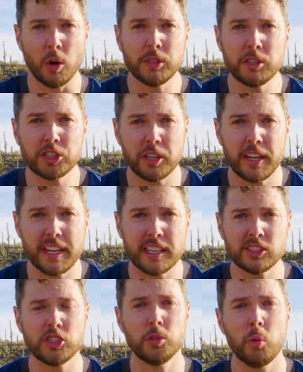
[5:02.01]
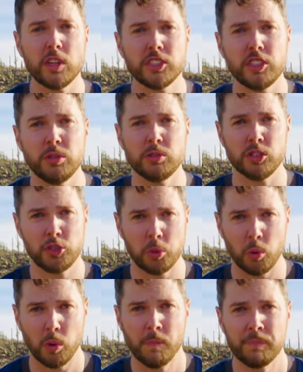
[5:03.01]
Don't use your hands, you want to use a
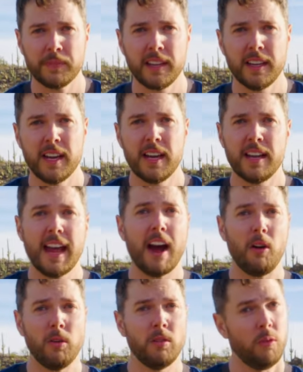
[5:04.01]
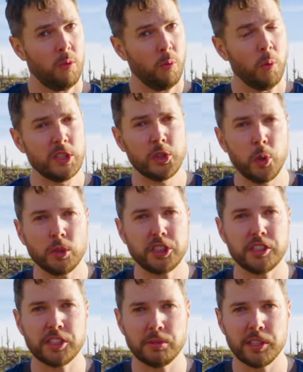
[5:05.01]
tool. Now, what tool
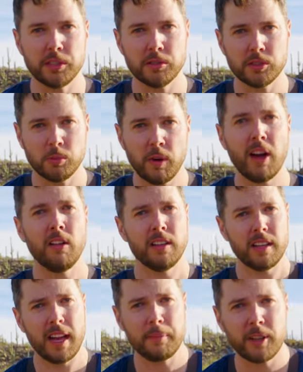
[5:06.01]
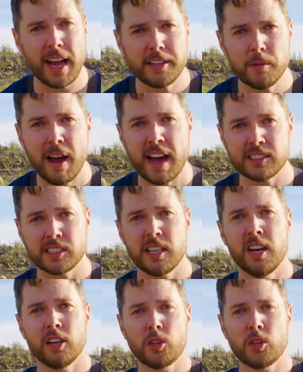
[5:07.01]
should you use? Well, I'm glad you asked.